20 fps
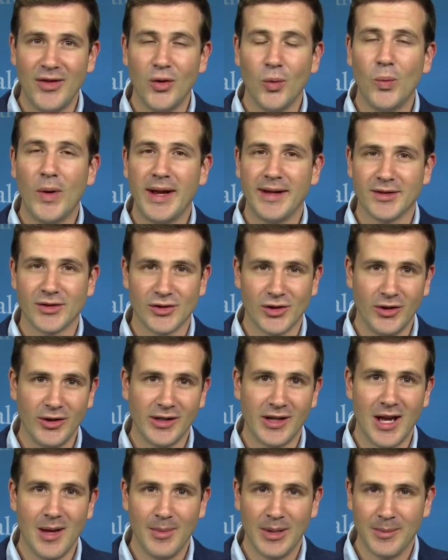the weight started
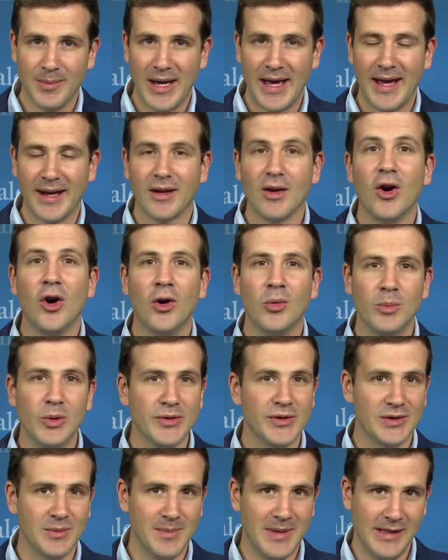coming back
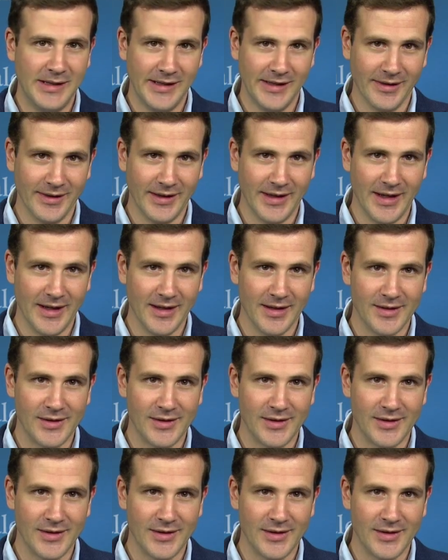almost immediately.